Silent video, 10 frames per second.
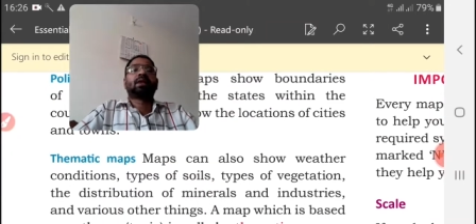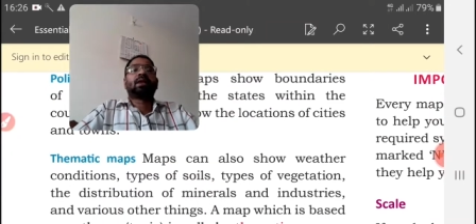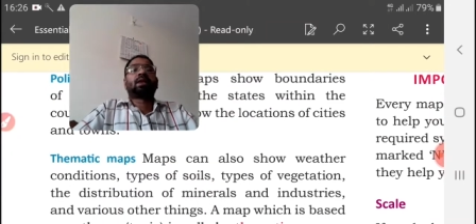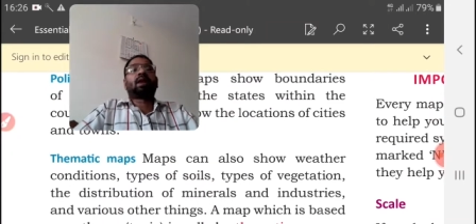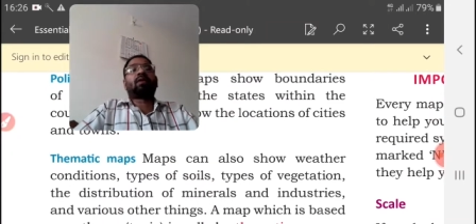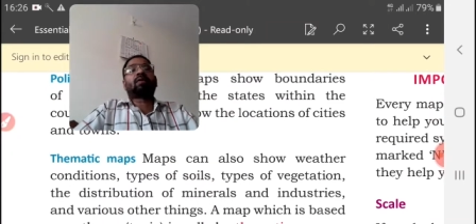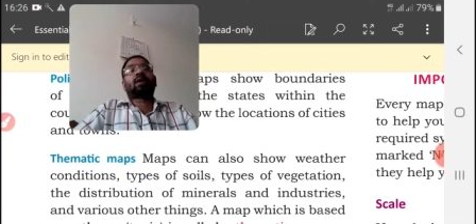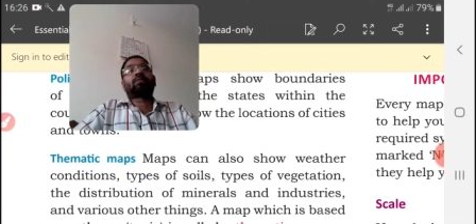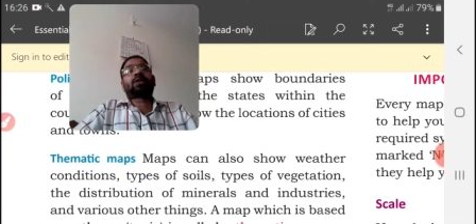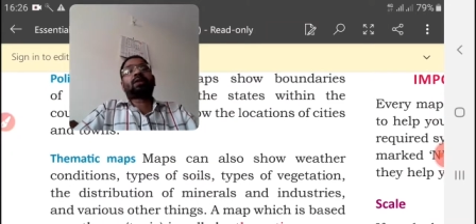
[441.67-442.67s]
Now
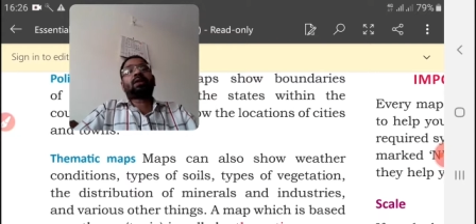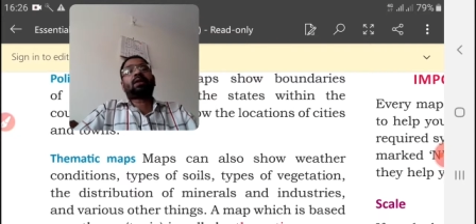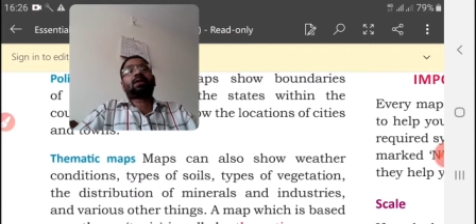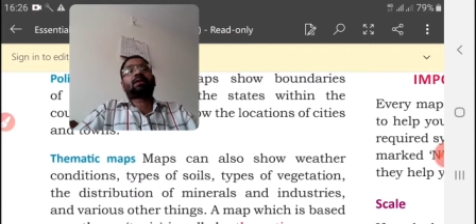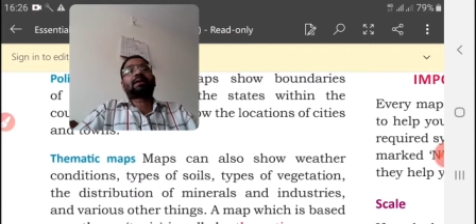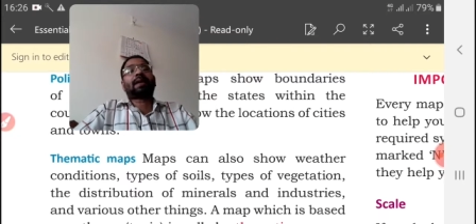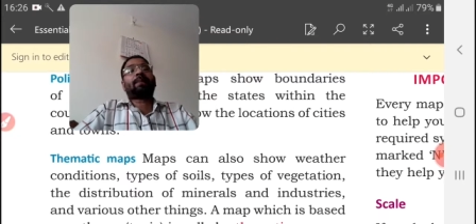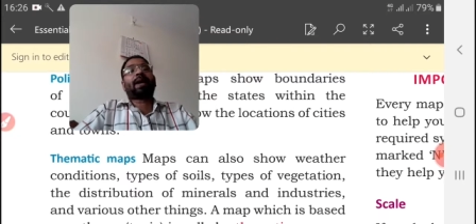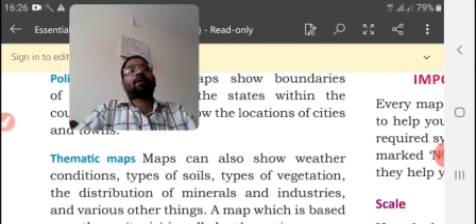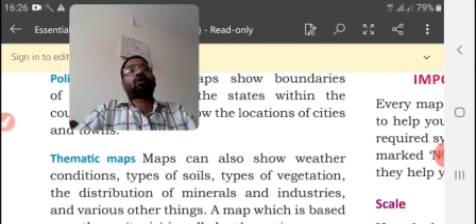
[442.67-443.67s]
comes a
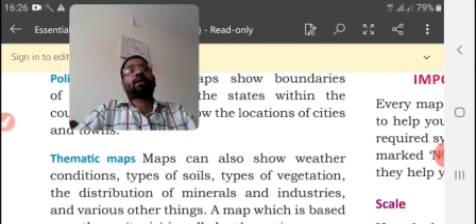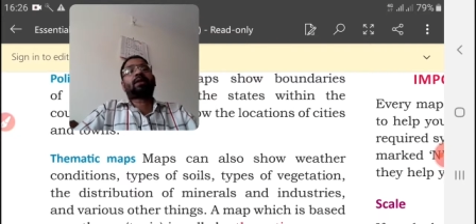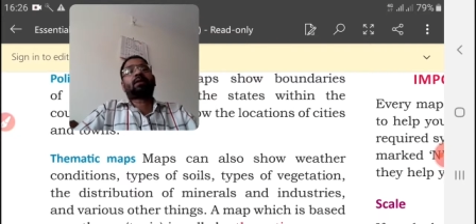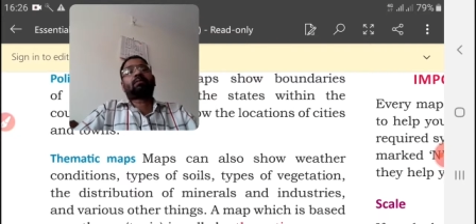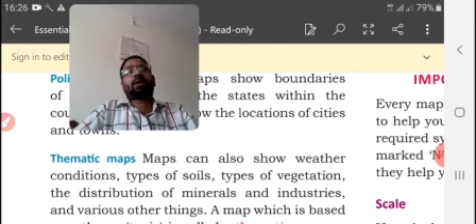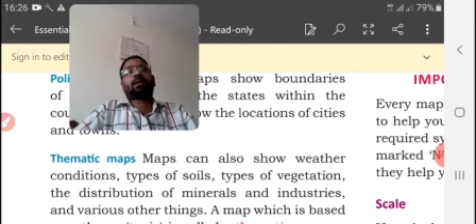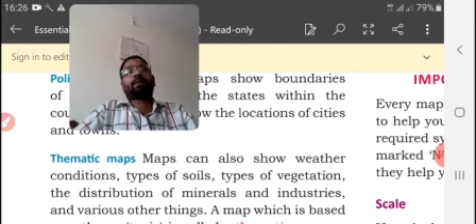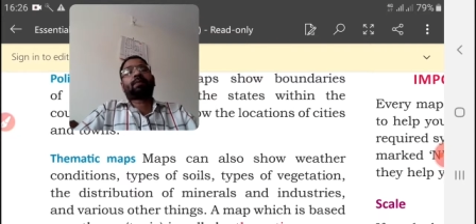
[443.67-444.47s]
thematical map.